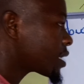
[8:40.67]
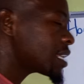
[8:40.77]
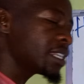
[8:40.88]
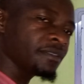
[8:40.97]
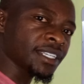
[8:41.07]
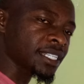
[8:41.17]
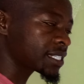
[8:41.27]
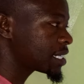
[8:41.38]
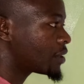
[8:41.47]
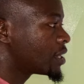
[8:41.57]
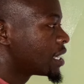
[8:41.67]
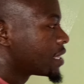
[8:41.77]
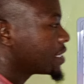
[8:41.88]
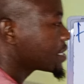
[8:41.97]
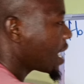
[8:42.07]
investors. Now
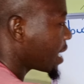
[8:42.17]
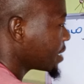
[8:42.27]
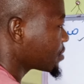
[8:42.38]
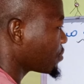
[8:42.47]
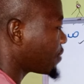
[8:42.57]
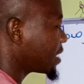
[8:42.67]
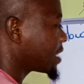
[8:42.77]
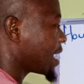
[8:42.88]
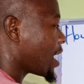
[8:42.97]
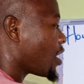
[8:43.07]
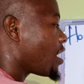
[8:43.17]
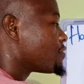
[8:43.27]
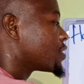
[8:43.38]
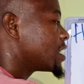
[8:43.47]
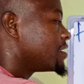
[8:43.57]
these guys, you find they have
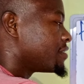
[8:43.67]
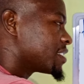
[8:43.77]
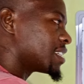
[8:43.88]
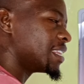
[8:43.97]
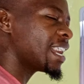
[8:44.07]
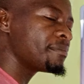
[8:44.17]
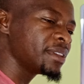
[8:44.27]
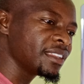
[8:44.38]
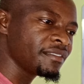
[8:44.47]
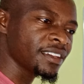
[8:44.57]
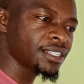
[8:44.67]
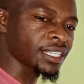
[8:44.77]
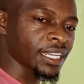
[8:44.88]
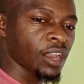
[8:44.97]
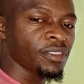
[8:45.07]
already invested, they have been
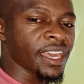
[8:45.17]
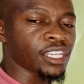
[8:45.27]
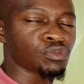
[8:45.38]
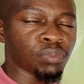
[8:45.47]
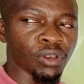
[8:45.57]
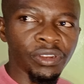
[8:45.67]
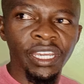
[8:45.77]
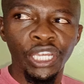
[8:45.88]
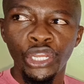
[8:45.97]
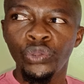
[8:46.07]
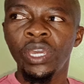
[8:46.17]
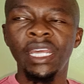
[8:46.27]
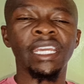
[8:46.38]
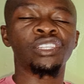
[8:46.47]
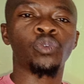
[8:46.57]
investing. Now they're exploring new
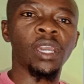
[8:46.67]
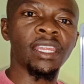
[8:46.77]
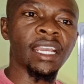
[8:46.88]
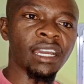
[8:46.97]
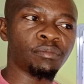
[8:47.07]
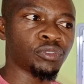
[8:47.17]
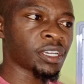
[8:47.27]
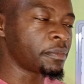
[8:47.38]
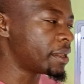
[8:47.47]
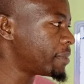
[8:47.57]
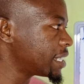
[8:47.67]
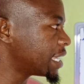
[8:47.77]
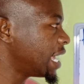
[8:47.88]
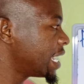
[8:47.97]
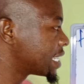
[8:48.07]
areas where they can put up their money.
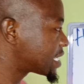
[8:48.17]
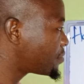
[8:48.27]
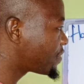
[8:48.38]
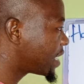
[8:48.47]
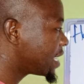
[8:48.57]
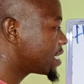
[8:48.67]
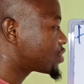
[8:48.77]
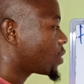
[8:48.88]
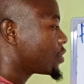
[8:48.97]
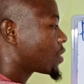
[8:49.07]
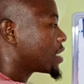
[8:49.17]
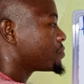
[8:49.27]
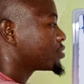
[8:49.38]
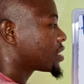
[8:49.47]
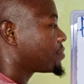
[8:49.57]
Some of the areas where you can
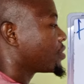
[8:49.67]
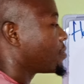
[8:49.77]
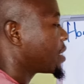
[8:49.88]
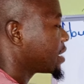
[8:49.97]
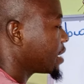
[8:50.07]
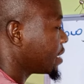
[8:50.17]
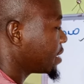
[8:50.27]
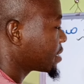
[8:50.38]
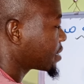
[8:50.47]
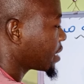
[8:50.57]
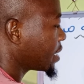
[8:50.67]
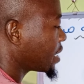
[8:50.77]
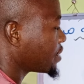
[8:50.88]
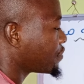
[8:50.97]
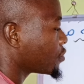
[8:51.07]
put up your money in this area,
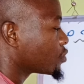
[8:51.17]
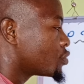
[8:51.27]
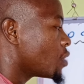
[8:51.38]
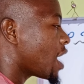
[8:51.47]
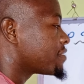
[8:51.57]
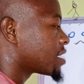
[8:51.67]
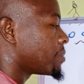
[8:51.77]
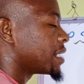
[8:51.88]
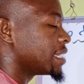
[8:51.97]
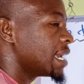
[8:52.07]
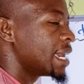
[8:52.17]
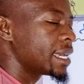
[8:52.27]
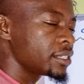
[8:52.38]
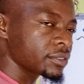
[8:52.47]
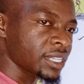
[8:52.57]
if you do have some money,
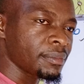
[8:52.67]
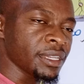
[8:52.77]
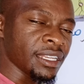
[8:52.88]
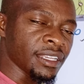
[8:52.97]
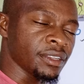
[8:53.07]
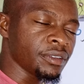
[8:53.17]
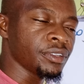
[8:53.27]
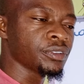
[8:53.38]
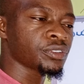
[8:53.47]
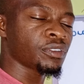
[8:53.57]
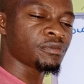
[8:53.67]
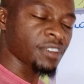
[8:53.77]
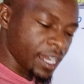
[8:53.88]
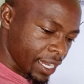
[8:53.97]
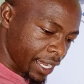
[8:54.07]
some sort of
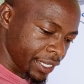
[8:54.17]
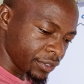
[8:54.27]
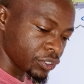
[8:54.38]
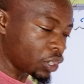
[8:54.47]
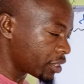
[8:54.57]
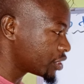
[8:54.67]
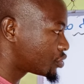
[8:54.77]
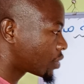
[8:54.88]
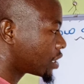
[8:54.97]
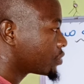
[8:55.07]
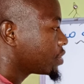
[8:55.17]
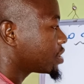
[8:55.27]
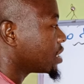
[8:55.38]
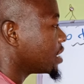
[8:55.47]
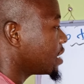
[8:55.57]
knowledge, you can do
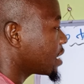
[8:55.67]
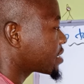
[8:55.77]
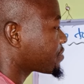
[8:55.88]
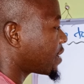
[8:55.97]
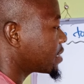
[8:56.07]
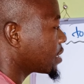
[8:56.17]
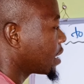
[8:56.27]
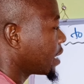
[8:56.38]
it in index fund.